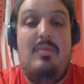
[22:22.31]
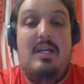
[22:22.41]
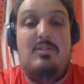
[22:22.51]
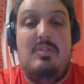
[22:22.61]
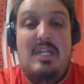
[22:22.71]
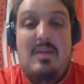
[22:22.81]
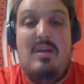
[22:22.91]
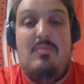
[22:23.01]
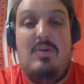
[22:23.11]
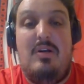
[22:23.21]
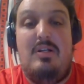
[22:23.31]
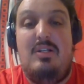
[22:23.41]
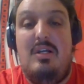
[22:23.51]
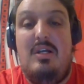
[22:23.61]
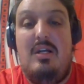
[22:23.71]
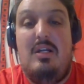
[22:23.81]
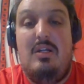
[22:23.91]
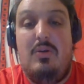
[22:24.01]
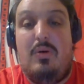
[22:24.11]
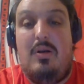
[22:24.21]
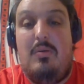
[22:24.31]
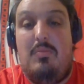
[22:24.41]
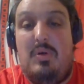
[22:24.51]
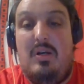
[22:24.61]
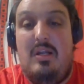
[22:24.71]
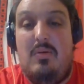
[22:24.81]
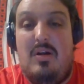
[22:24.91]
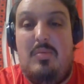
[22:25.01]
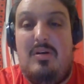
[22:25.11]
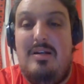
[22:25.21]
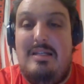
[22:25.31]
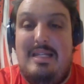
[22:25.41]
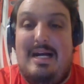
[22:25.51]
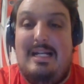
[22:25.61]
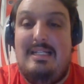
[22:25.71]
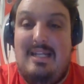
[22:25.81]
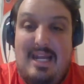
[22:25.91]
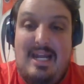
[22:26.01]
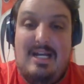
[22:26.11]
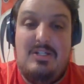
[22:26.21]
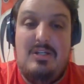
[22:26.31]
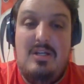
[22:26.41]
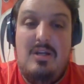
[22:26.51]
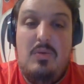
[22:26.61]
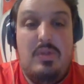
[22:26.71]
Because with eBay Motors, you're burning rubber, not cash.